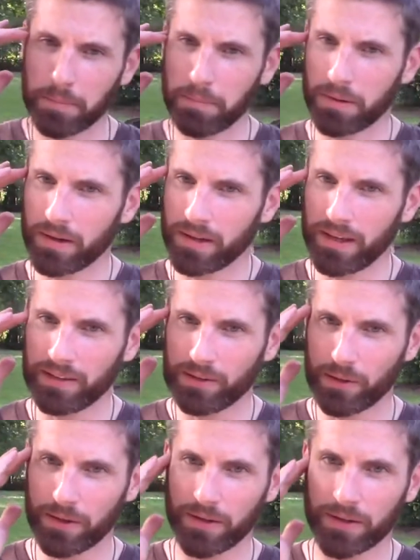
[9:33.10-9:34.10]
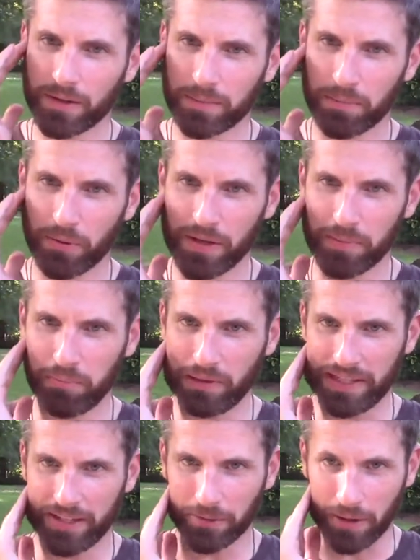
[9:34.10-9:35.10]
it can look pretty
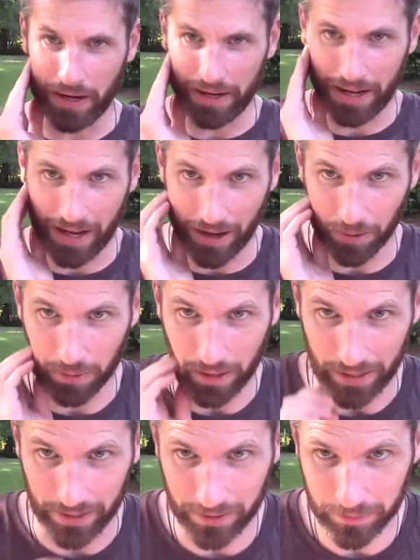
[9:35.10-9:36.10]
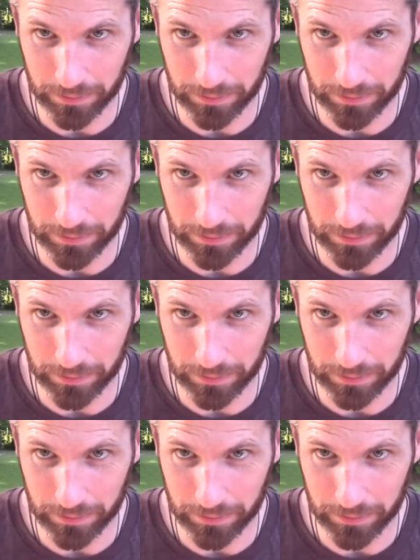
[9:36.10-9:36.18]
bleak right now, because